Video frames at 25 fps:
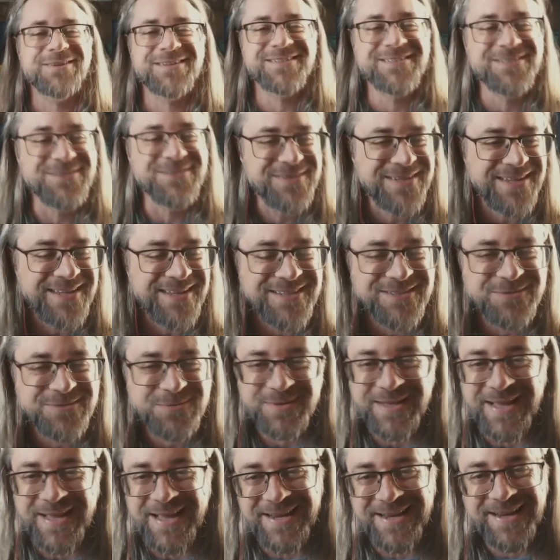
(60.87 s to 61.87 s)
can do keys
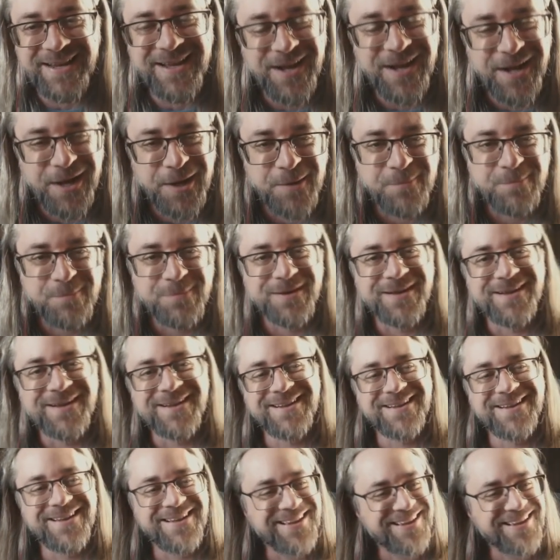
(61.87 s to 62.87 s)
with any comp,
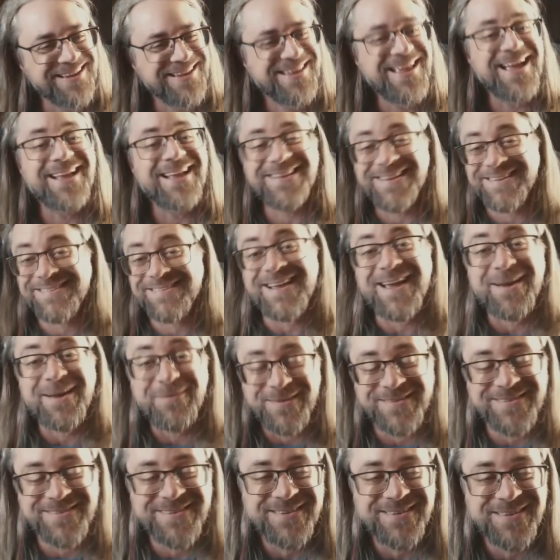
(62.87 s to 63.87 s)
but yeah, this guy
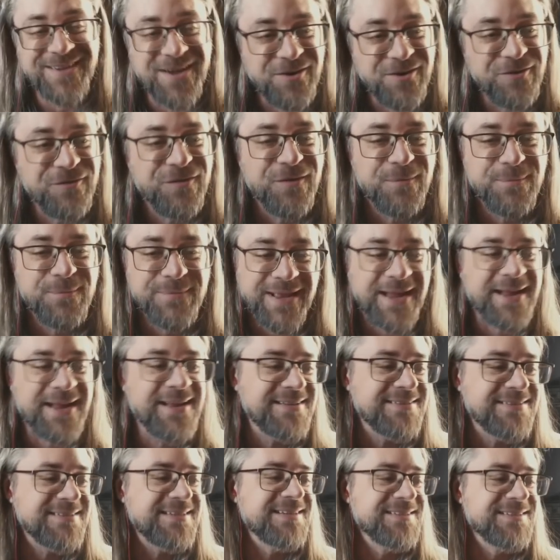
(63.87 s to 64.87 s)
wants to go from
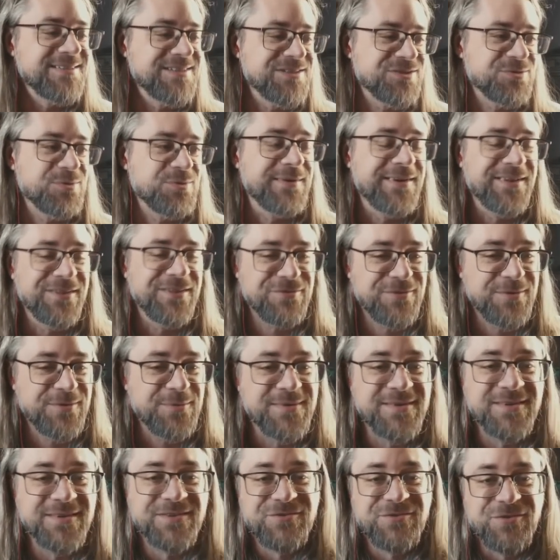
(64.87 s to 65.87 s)
19 to 23
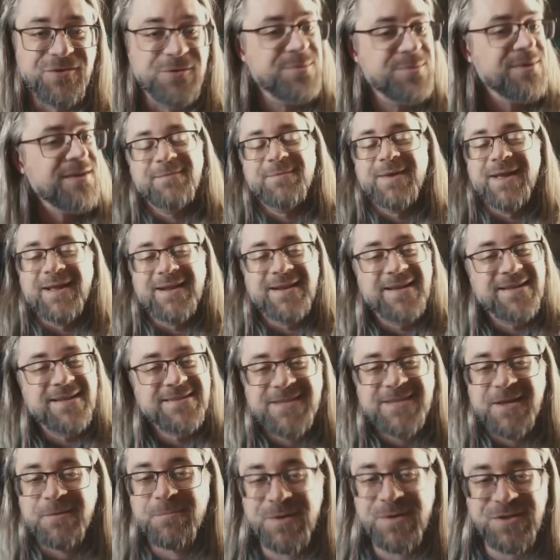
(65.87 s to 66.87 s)
with this group. Hey man, he's
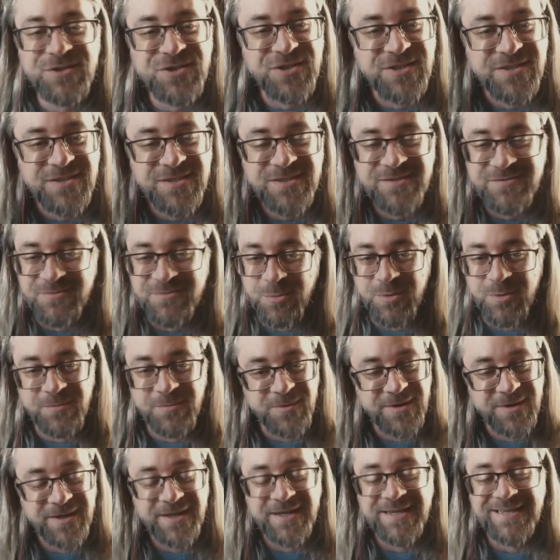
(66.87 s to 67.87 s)
ambitious.
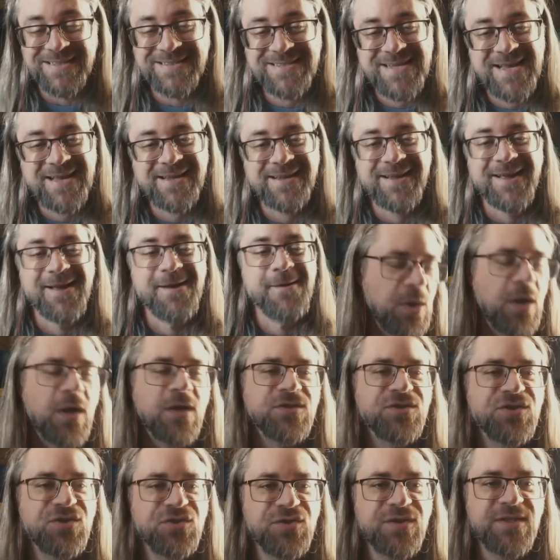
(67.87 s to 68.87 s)
What could you say? We're
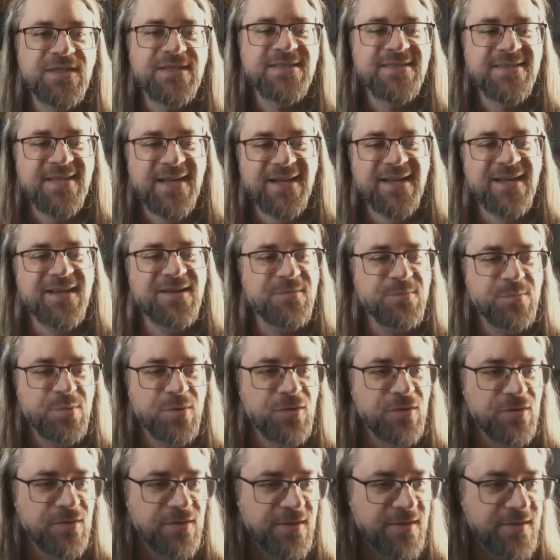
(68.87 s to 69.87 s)
on to the second
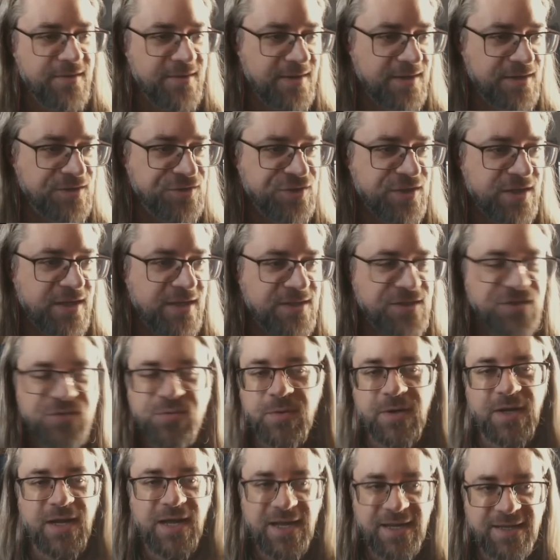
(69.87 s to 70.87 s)
pull of the dungeon. I just
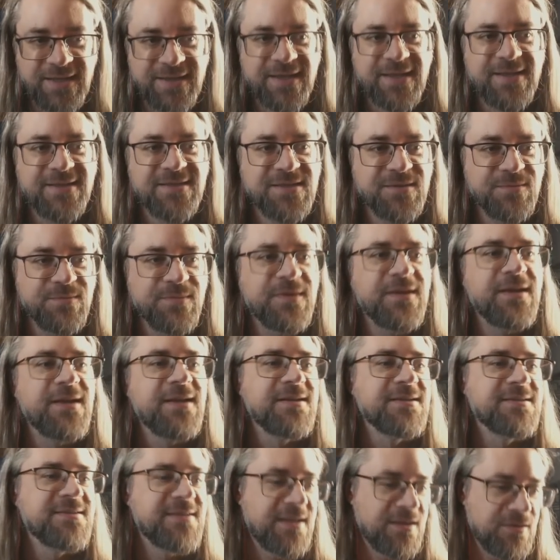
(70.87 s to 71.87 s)
want to highlight some
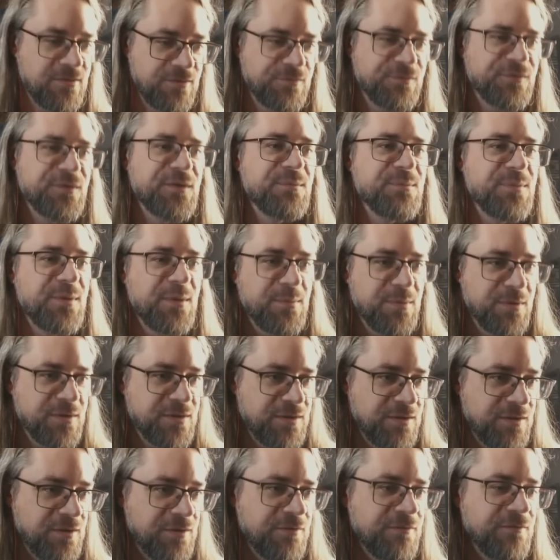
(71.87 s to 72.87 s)
things that hopefully people
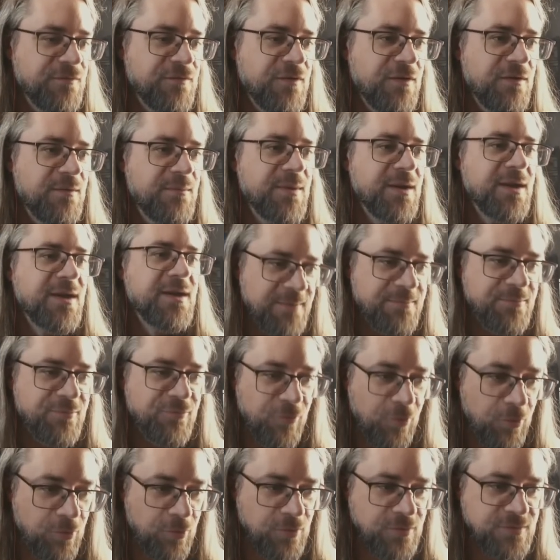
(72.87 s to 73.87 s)
could learn from. Cop
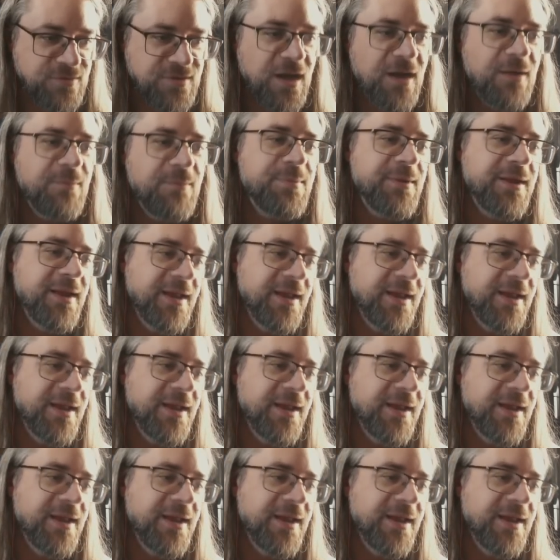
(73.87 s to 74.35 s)
rolls up